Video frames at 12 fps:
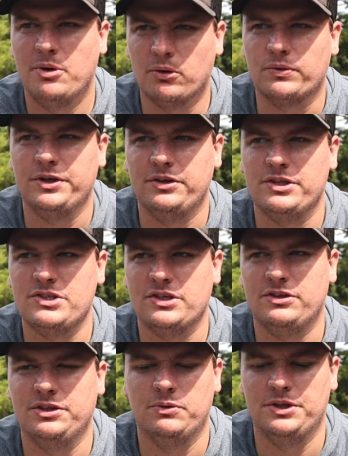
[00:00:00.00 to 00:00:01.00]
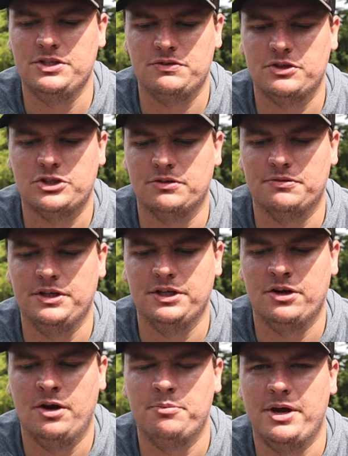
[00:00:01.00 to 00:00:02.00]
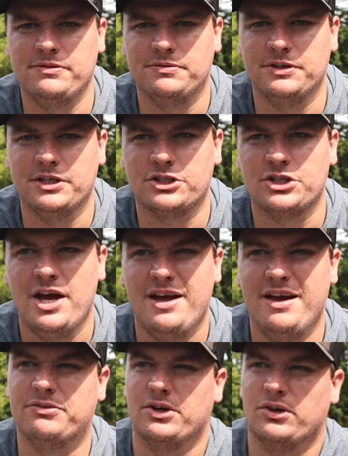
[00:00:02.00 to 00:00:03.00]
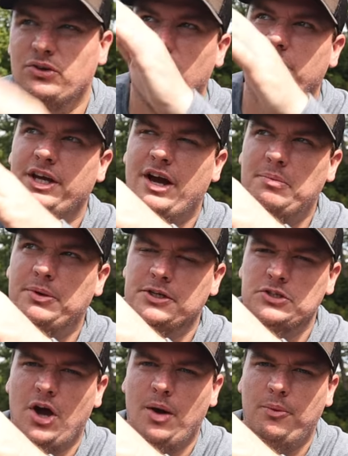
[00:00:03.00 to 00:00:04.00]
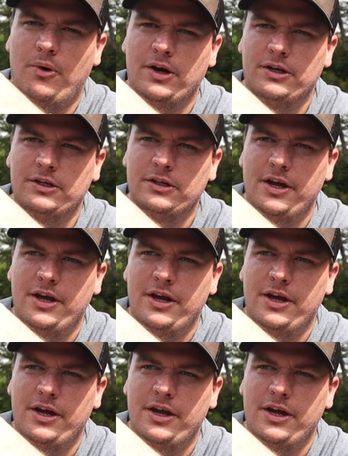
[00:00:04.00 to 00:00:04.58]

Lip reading: But realistically, when these fish are feeding on bait fish, if they're looking up at a topwater,